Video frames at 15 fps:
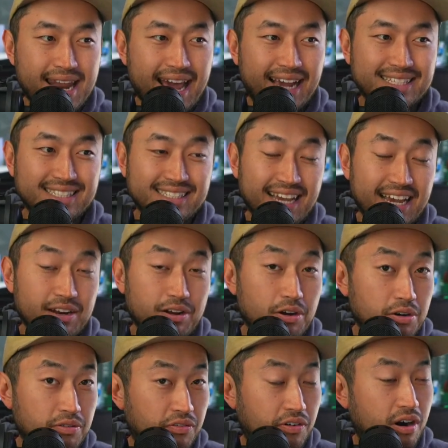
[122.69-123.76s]
next state
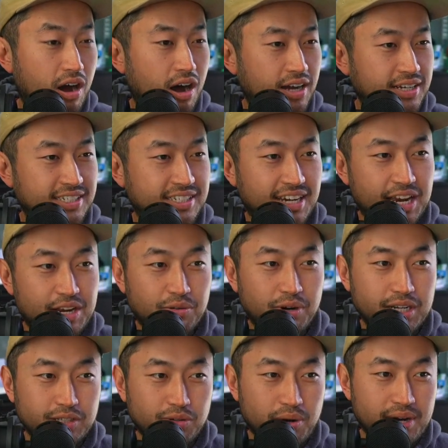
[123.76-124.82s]
over on
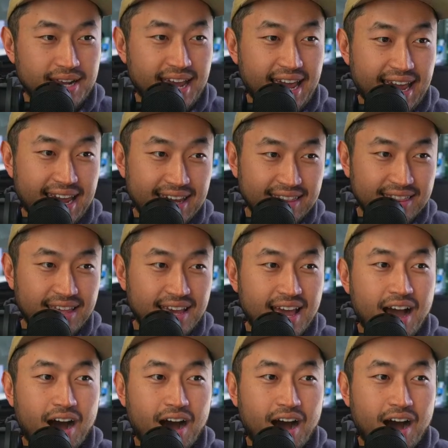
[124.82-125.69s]
January 28th.